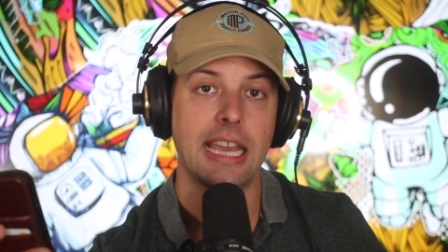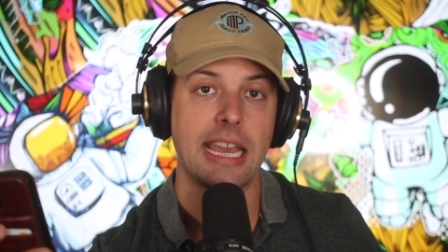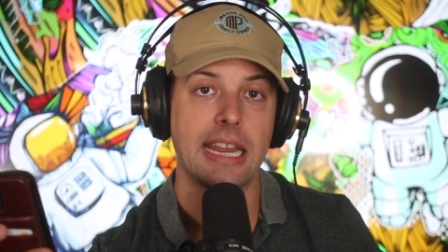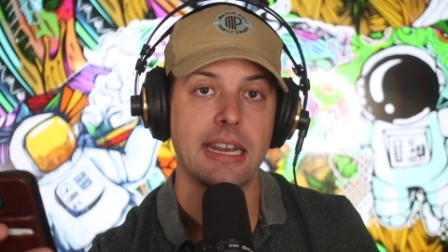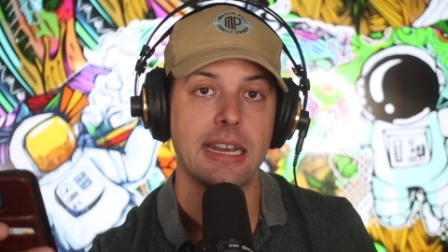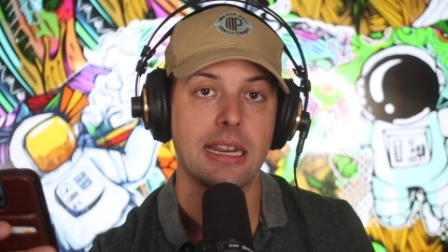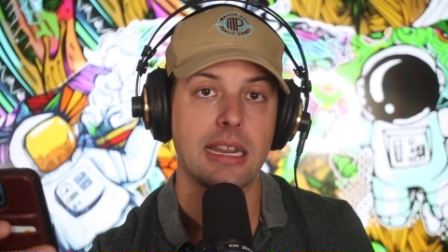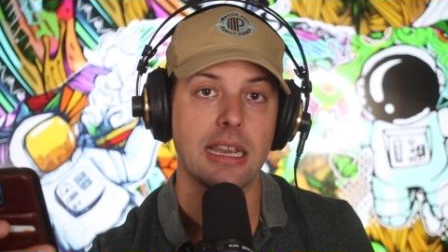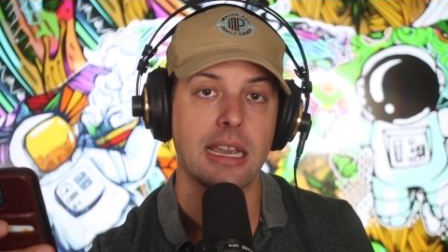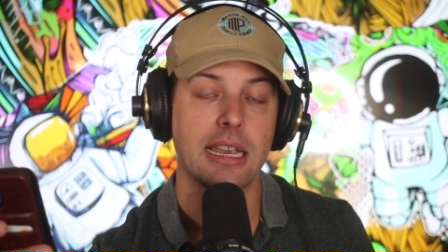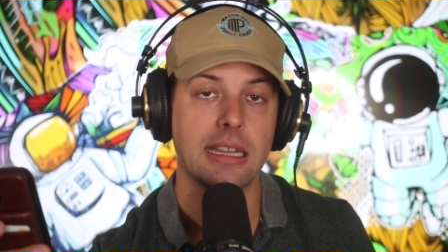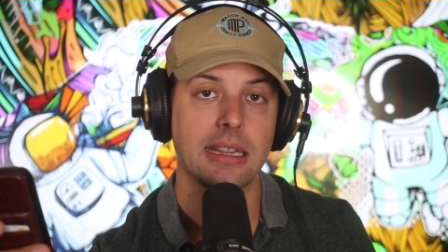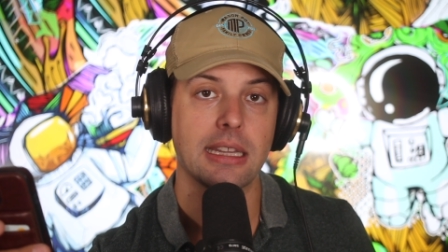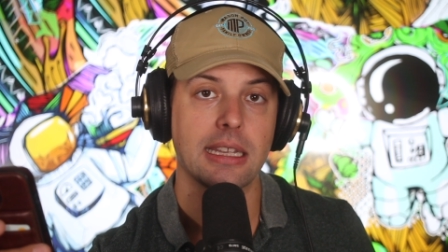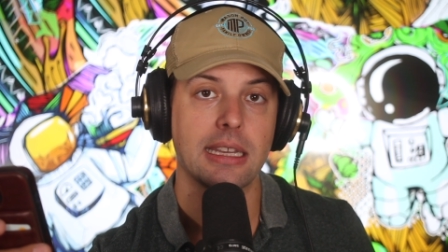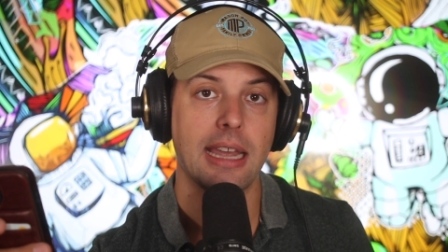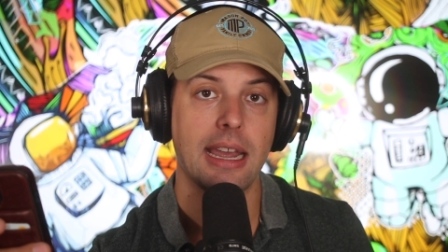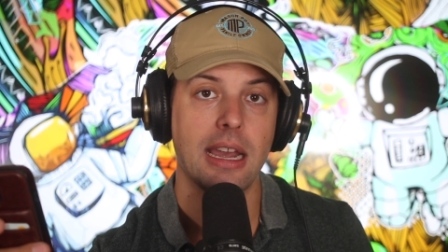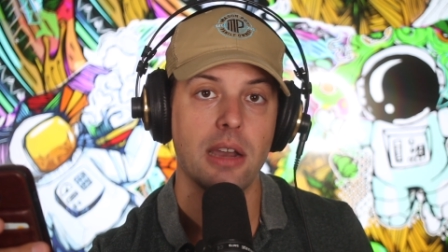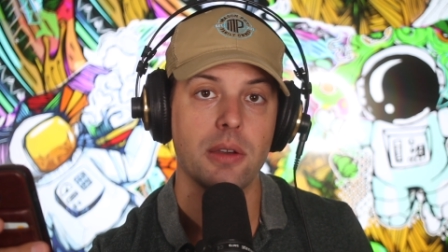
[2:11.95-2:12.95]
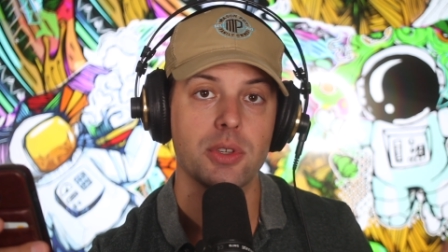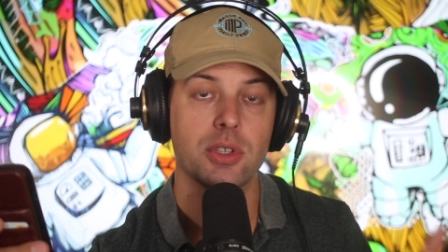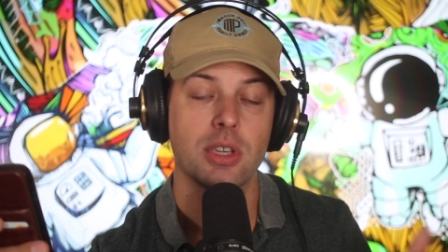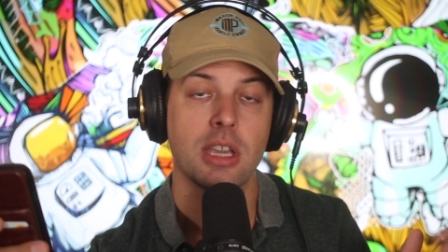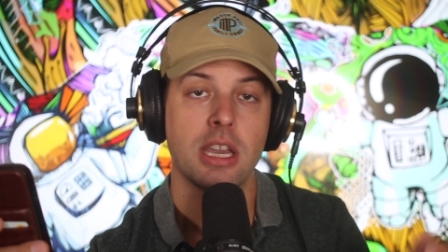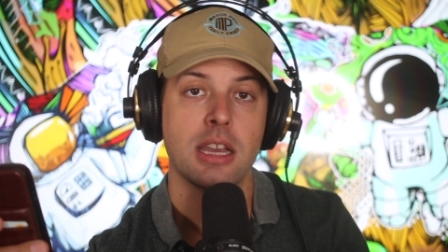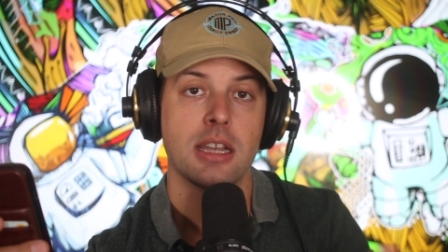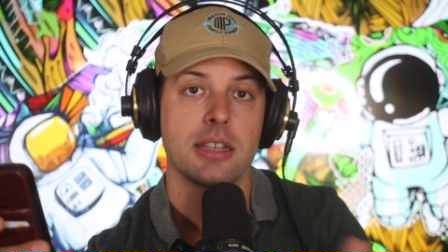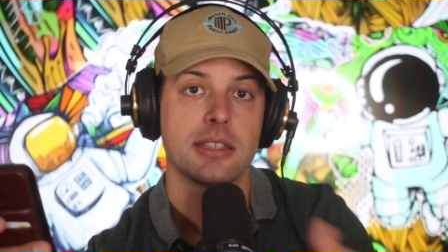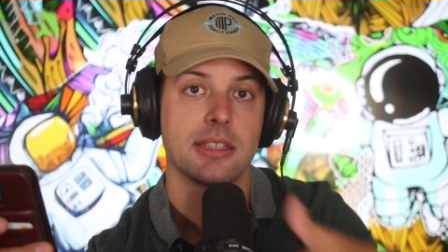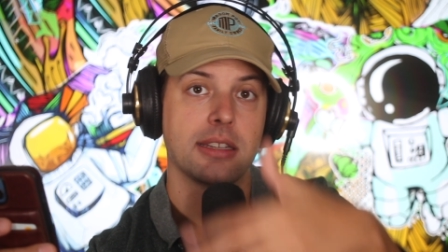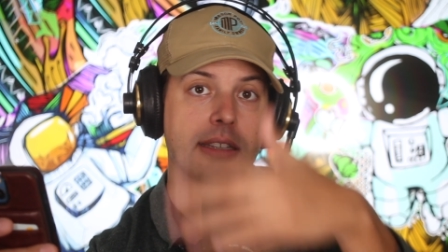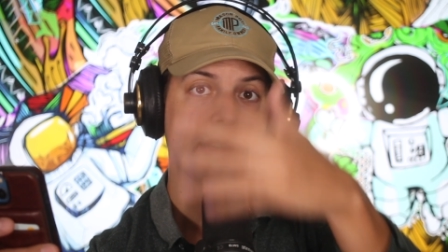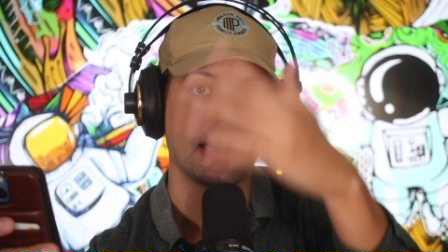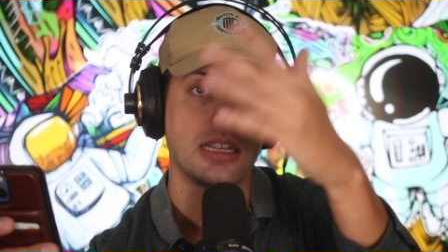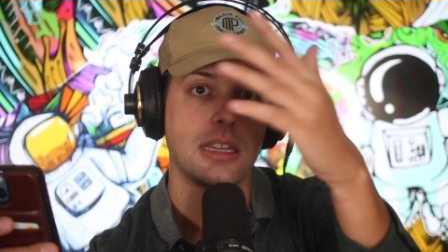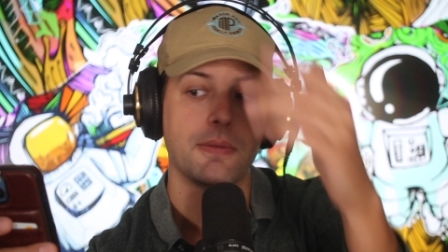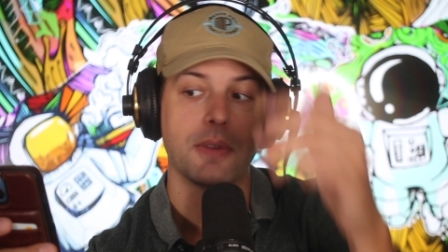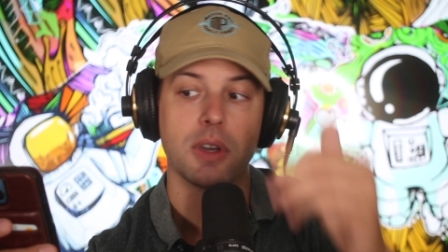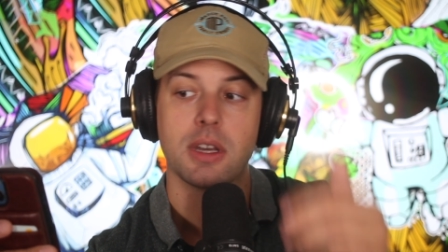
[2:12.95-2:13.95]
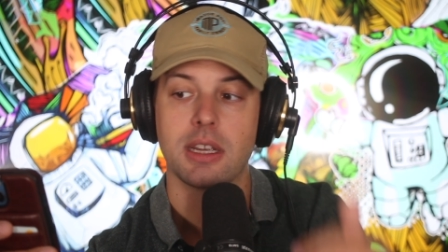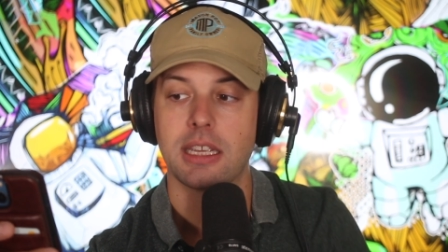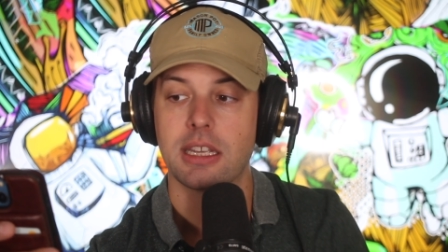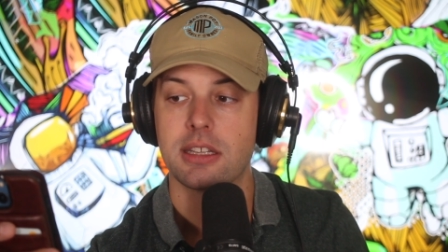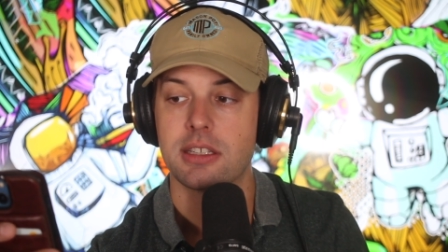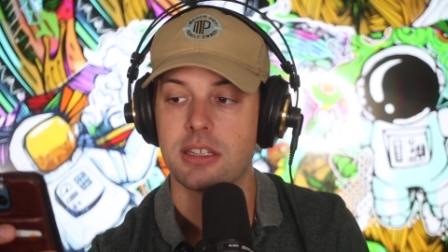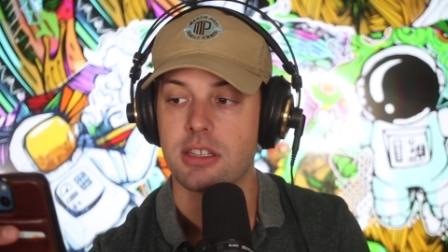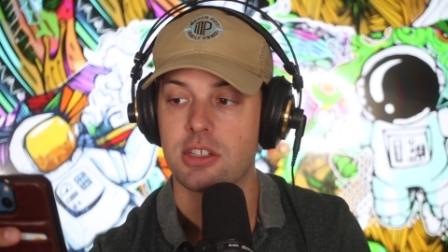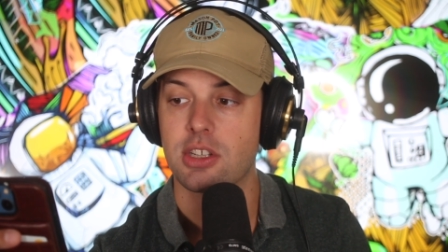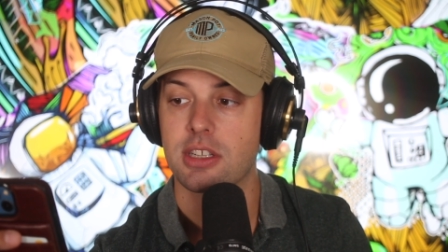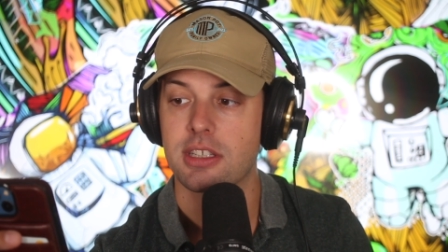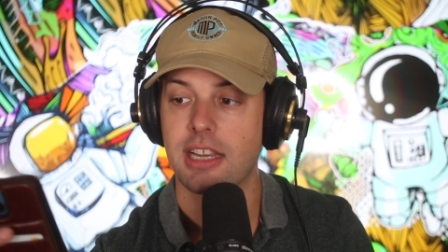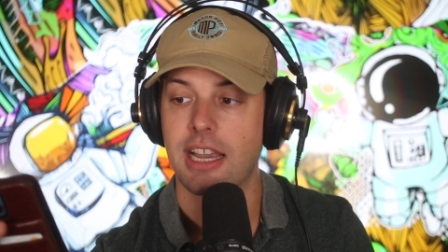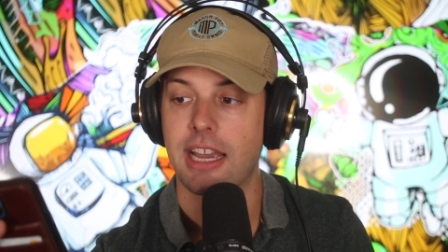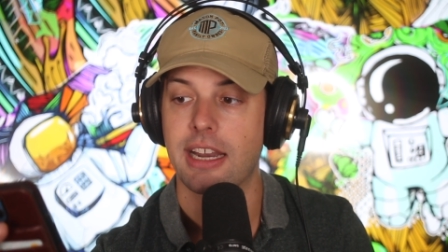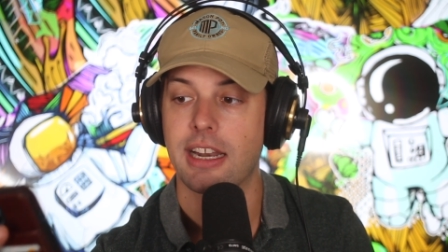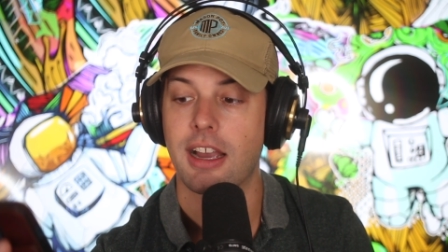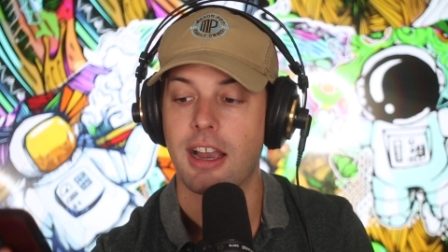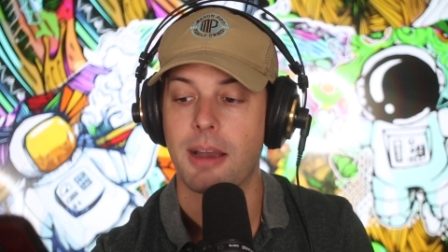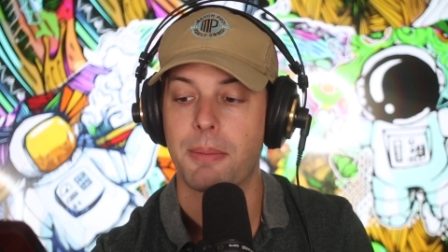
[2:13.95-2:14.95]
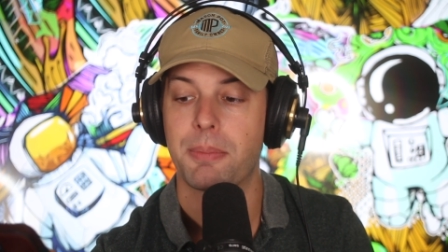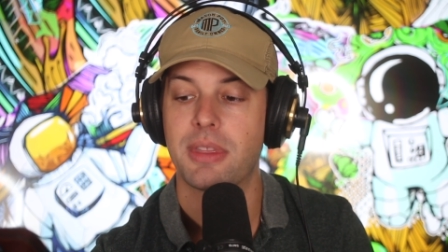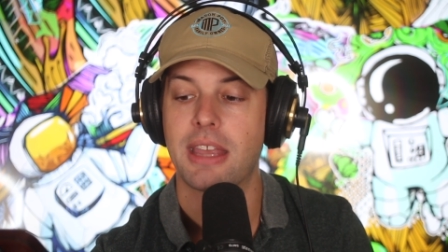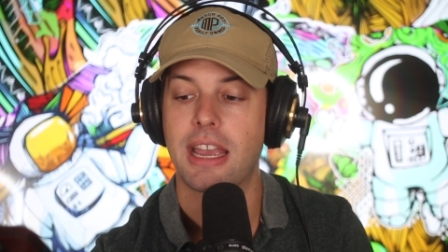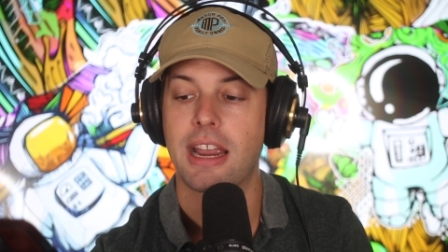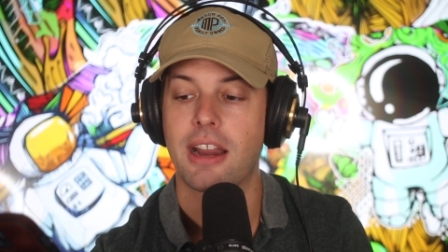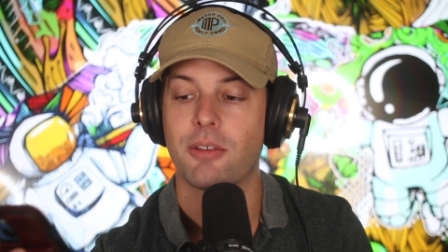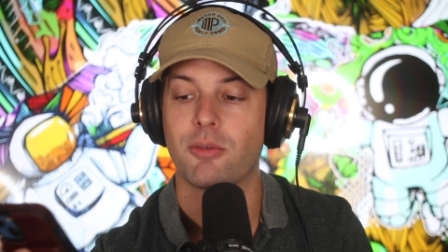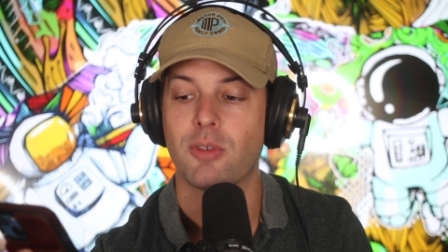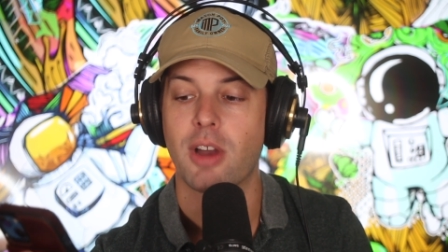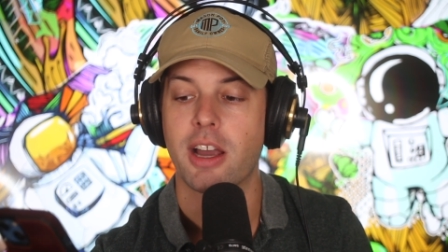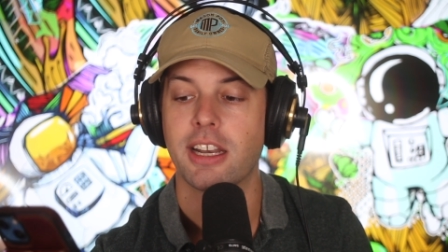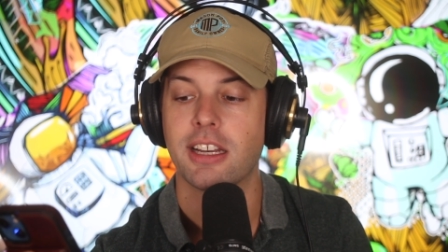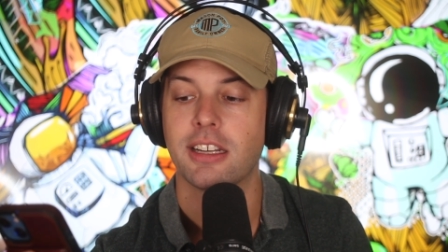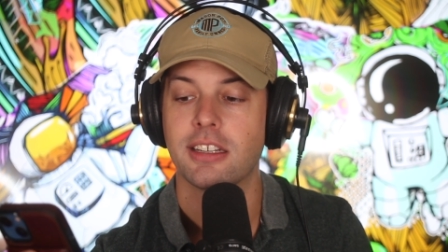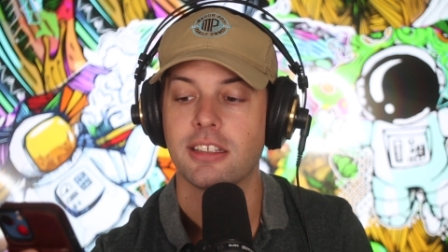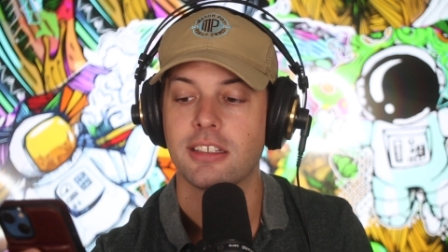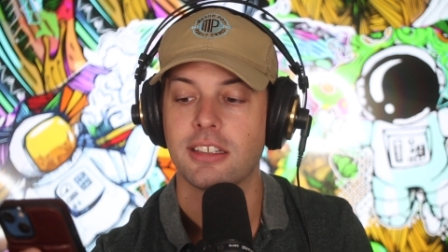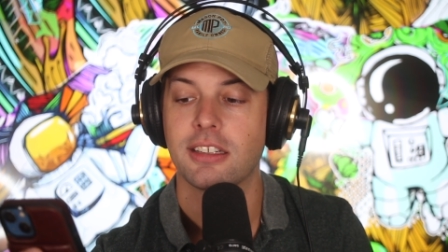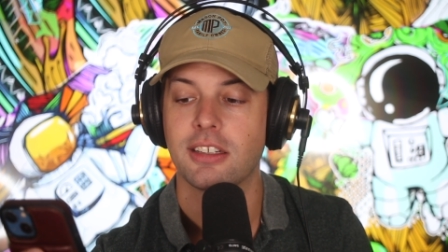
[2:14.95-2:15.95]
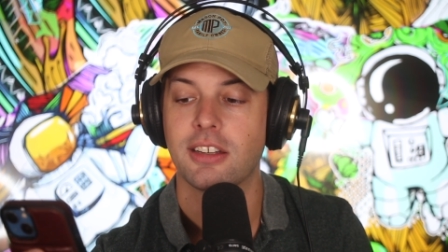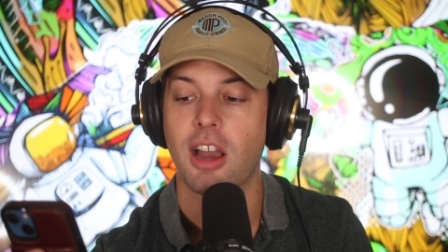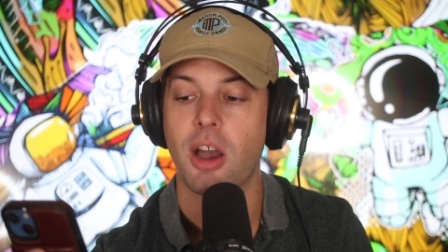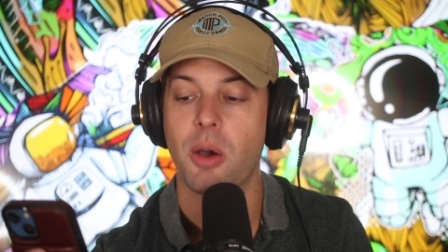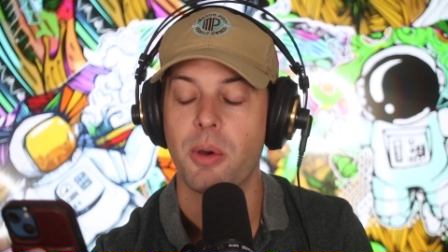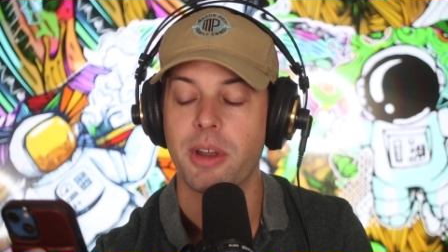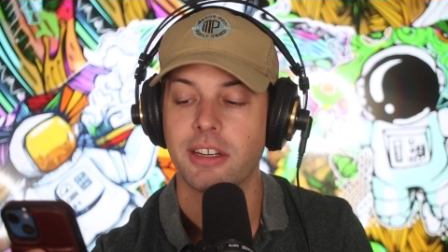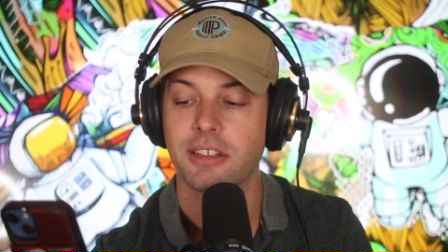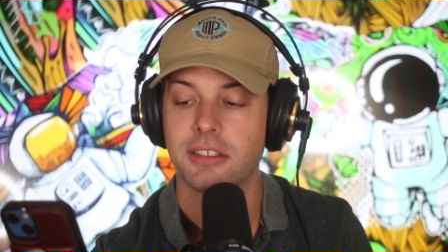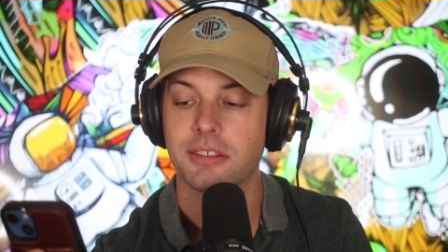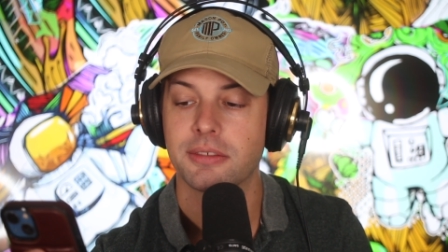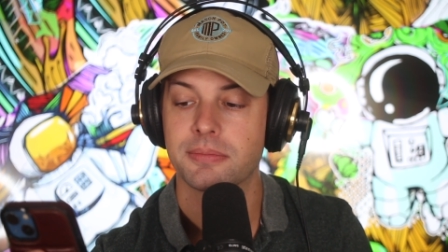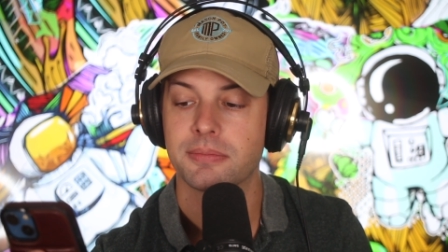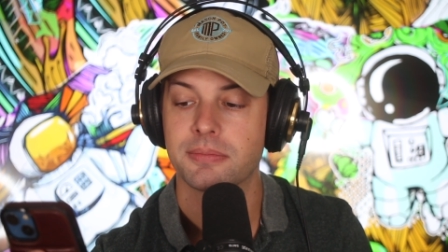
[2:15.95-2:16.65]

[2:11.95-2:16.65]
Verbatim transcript: Indica in the couch, sativa gets you just kind of up there, running, going.